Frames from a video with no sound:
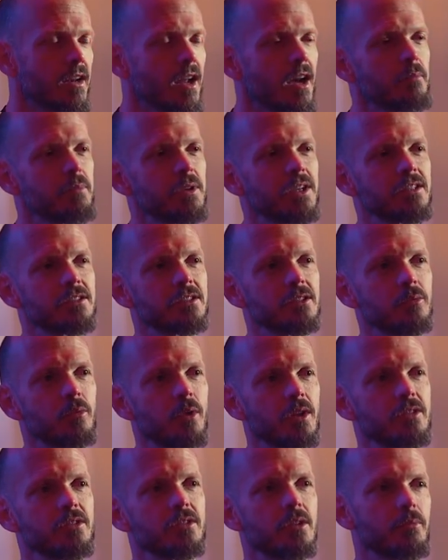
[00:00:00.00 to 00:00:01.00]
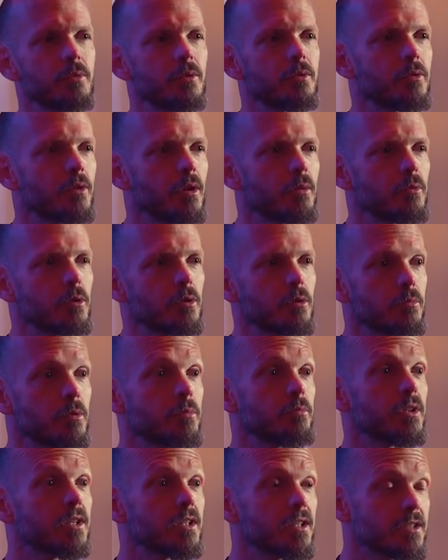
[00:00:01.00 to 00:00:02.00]
Not because he wants something from her,
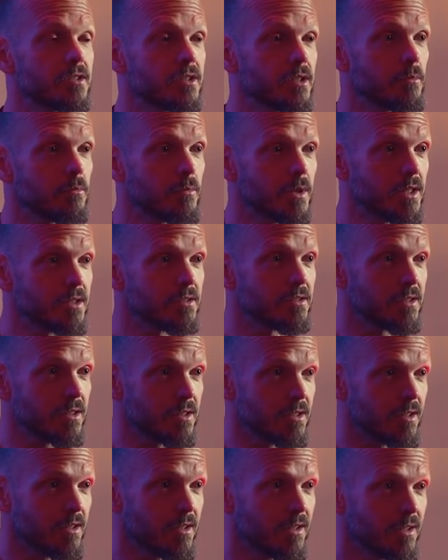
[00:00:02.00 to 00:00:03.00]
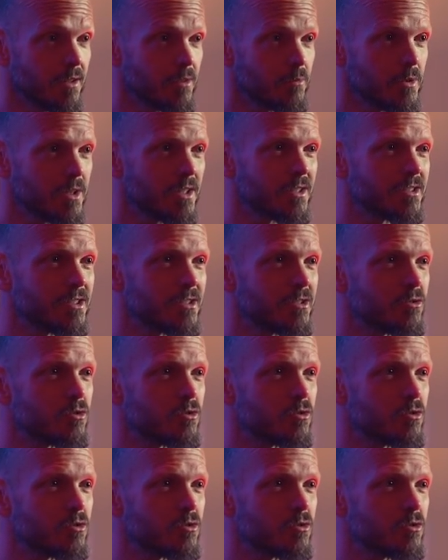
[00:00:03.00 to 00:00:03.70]
but because he means it, because he